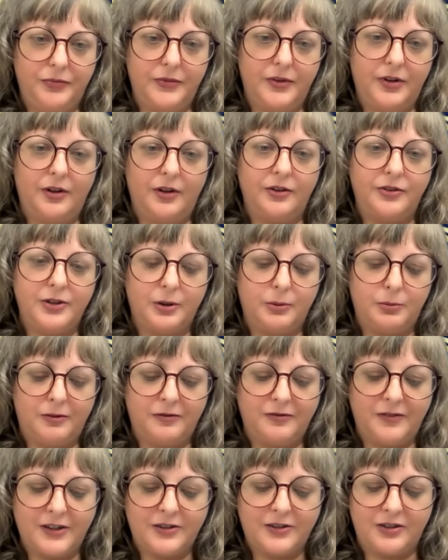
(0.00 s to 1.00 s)
also a
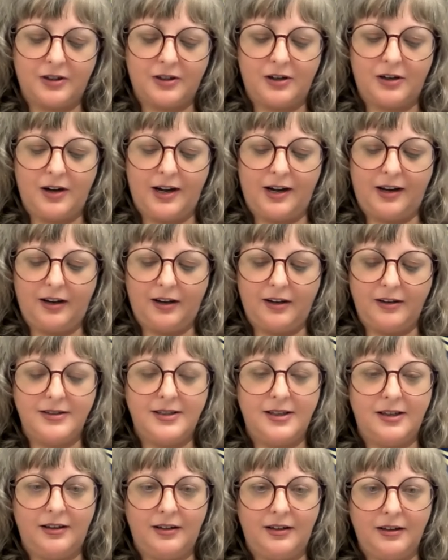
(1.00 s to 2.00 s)
professor and
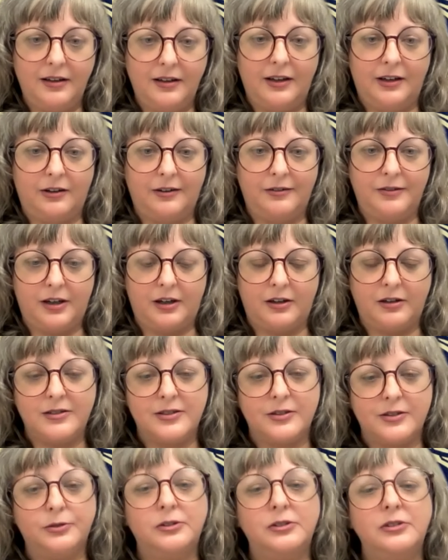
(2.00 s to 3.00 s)
dean here of the art
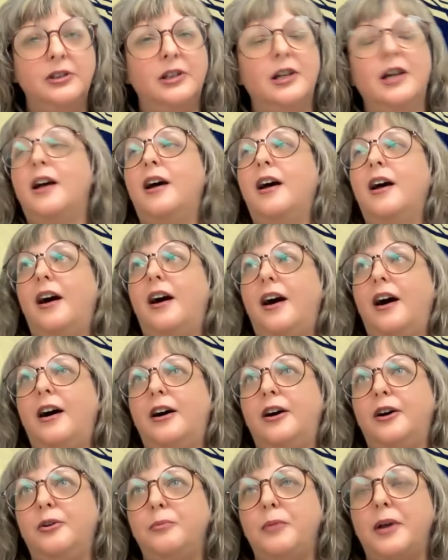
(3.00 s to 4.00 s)
school.
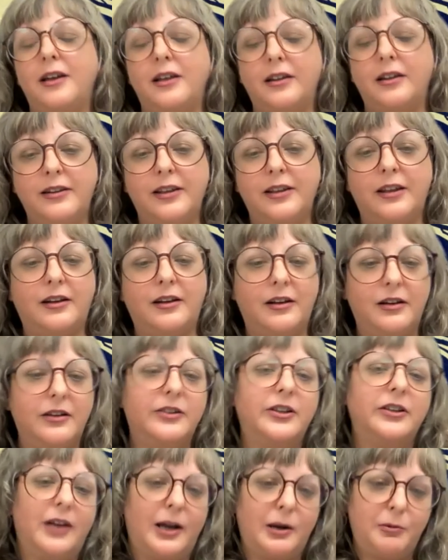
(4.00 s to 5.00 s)
And then
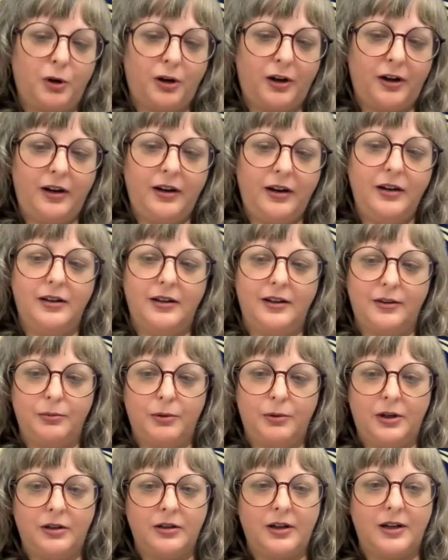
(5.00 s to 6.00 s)
the library as
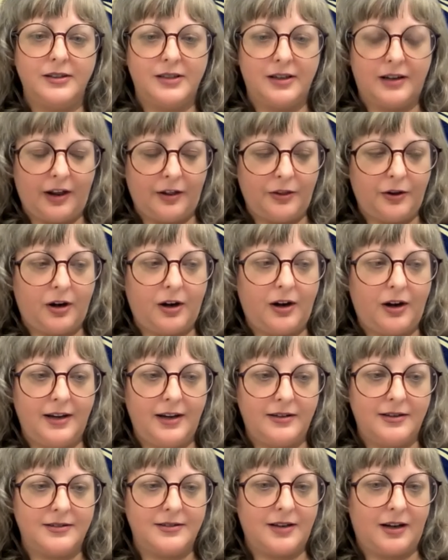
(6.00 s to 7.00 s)
well got together and
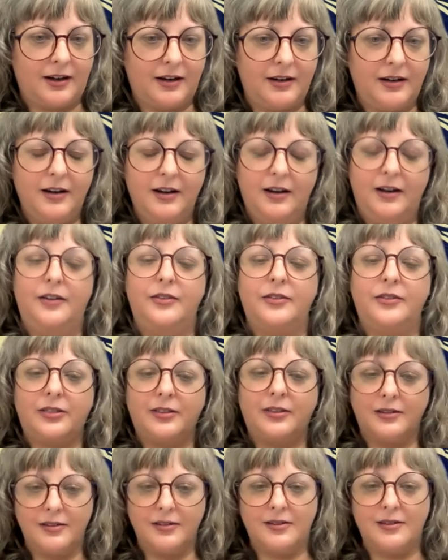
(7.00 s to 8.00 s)
decided that
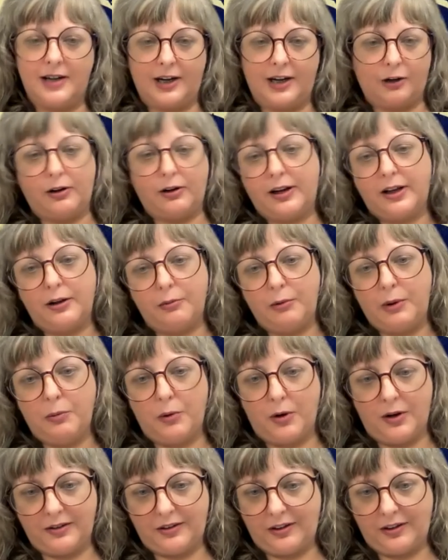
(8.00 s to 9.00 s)
this is an area we
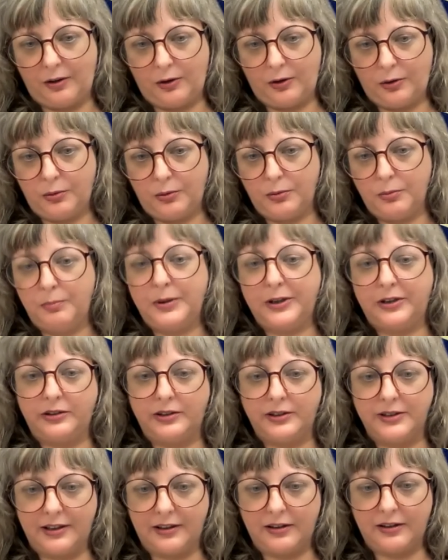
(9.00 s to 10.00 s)
want to
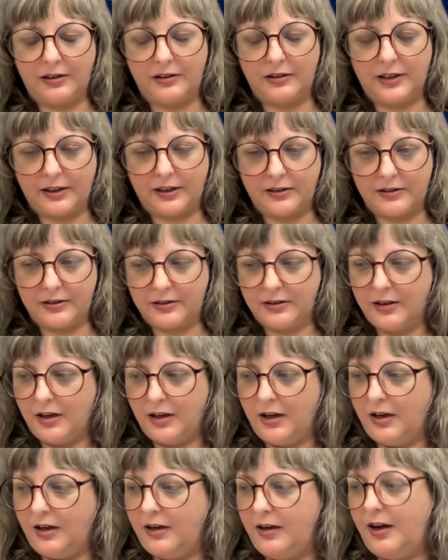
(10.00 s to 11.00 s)
build and collect.
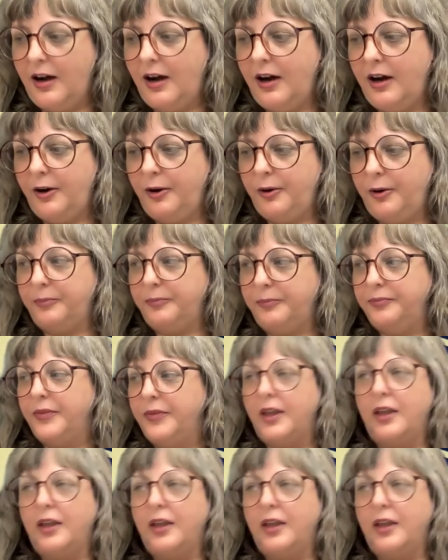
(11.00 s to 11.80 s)
And